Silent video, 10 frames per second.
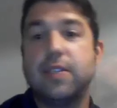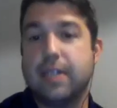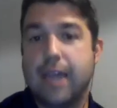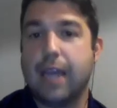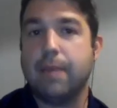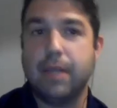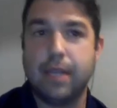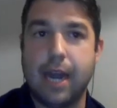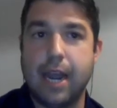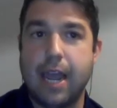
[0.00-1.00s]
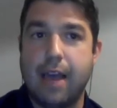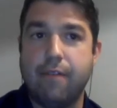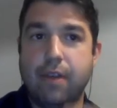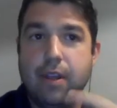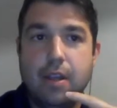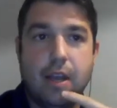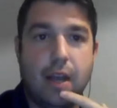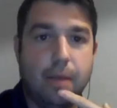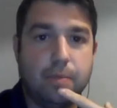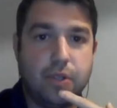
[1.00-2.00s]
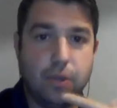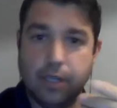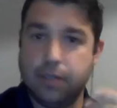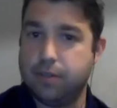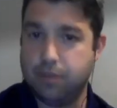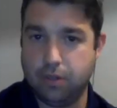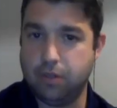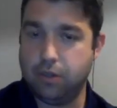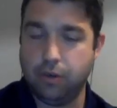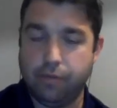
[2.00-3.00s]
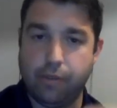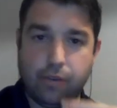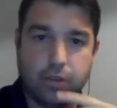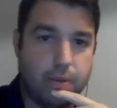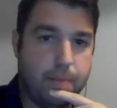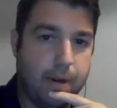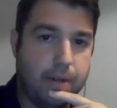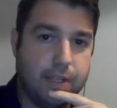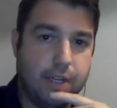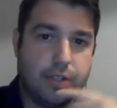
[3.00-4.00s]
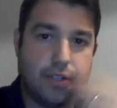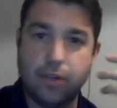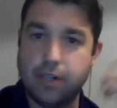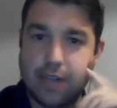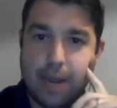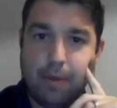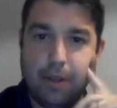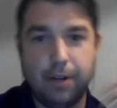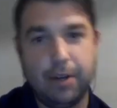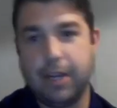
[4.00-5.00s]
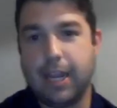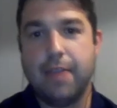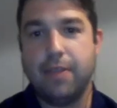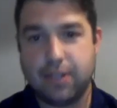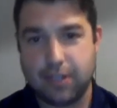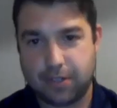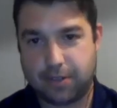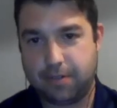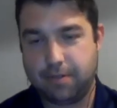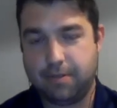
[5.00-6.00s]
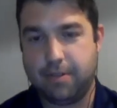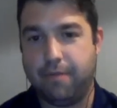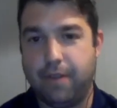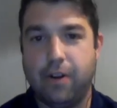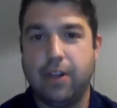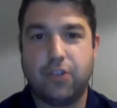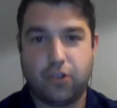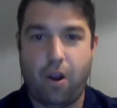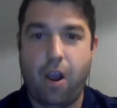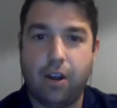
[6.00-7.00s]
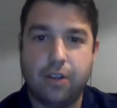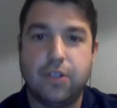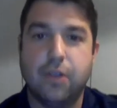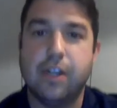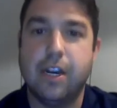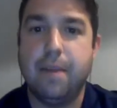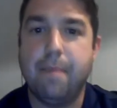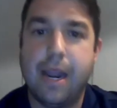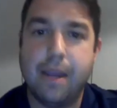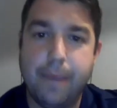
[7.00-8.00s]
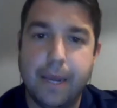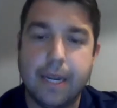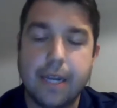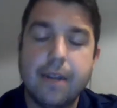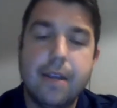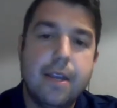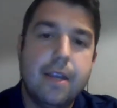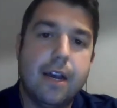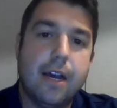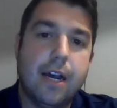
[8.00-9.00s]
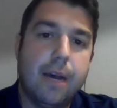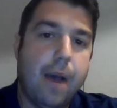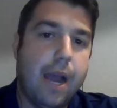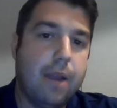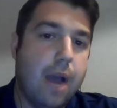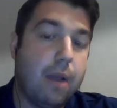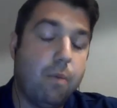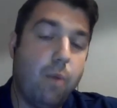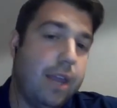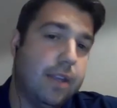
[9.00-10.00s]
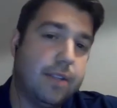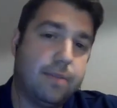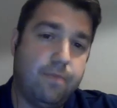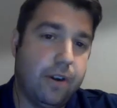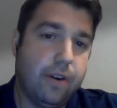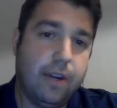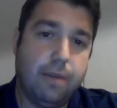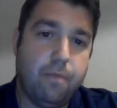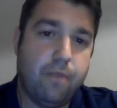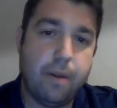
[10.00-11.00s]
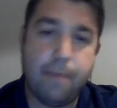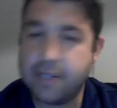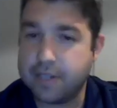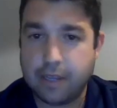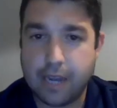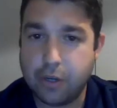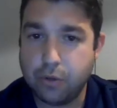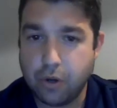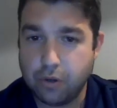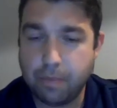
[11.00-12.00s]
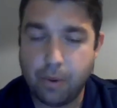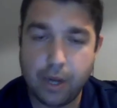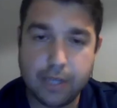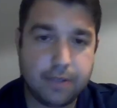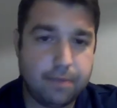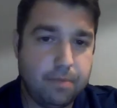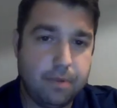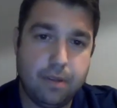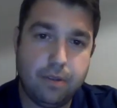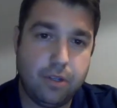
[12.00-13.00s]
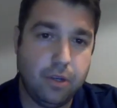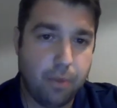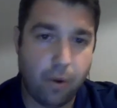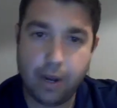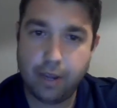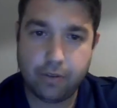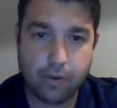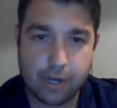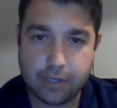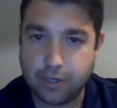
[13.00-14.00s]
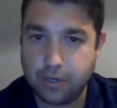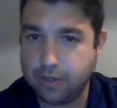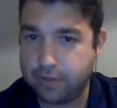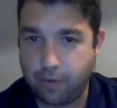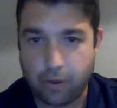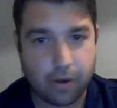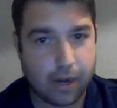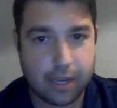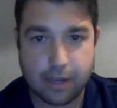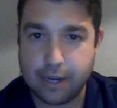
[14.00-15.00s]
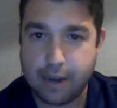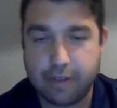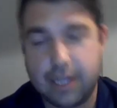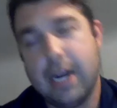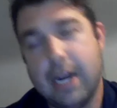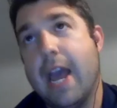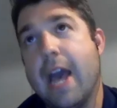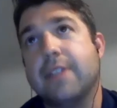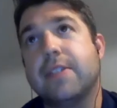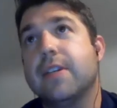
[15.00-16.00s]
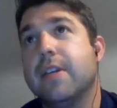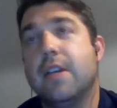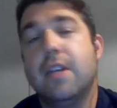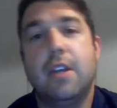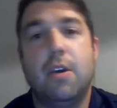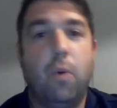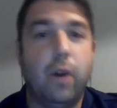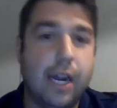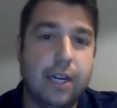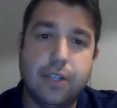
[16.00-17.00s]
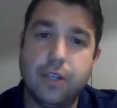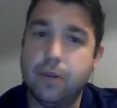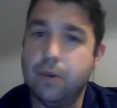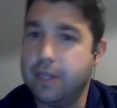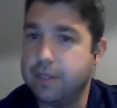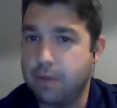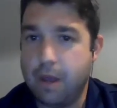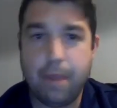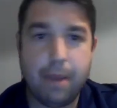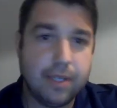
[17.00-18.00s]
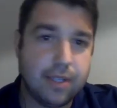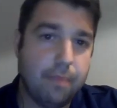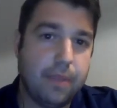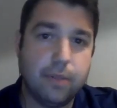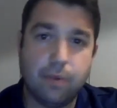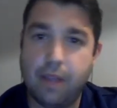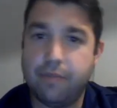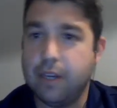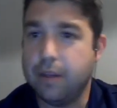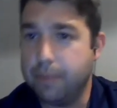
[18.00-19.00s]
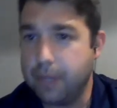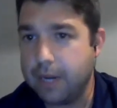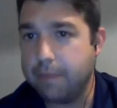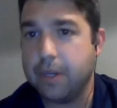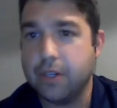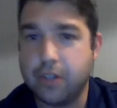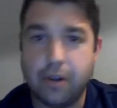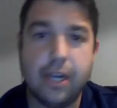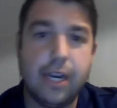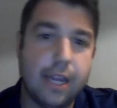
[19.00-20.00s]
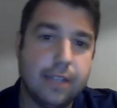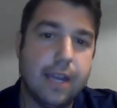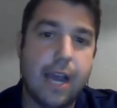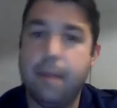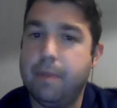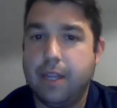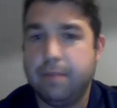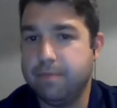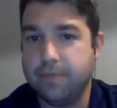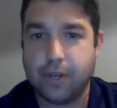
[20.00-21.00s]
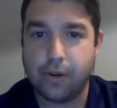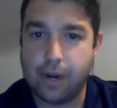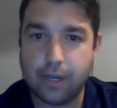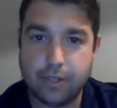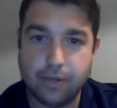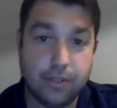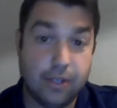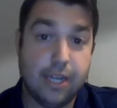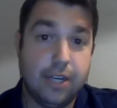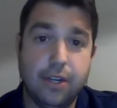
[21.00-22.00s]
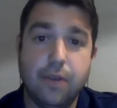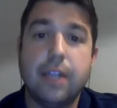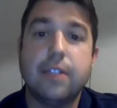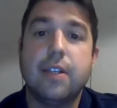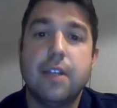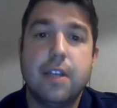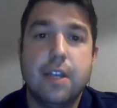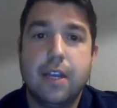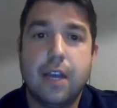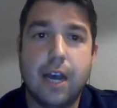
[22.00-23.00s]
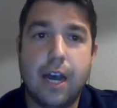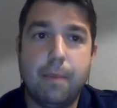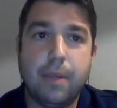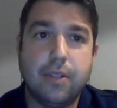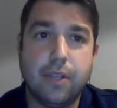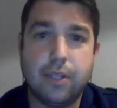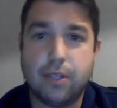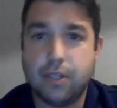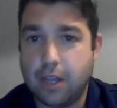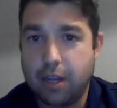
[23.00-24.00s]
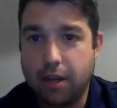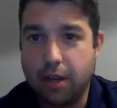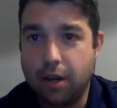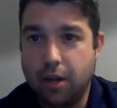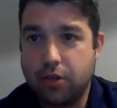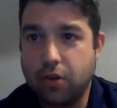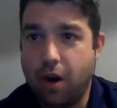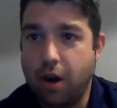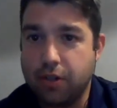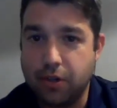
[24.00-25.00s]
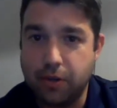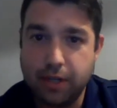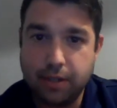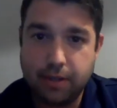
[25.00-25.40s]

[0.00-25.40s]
is a document that I have students do for the first 3 periods. And here's a student example. And again, this is a very strong student, in my opinion. I weigh this very, very basically. I do total points. 2 out of 2 is full credit. You did everything I asked. 1 out of 2 is, well, maybe some things were left incomplete, but you turned it in on time. And then 0 out of 2 is you didn't do it. And so this is a strong student,